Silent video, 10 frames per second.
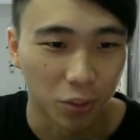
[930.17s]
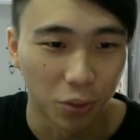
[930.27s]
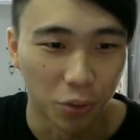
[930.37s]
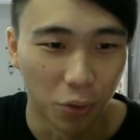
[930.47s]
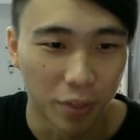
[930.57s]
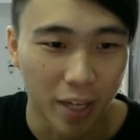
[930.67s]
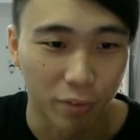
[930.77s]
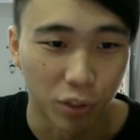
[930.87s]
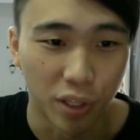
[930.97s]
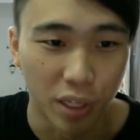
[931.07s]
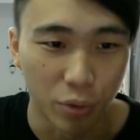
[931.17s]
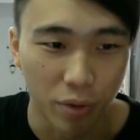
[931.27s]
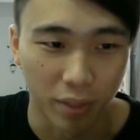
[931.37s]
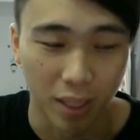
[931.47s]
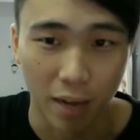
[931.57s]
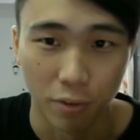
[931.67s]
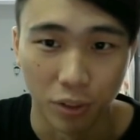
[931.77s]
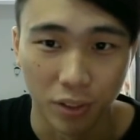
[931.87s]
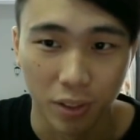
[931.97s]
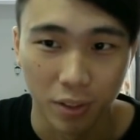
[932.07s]
So you don't really have to deal with the light
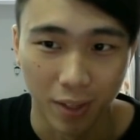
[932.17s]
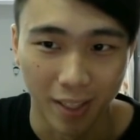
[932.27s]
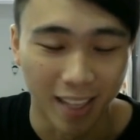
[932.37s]
runes, right?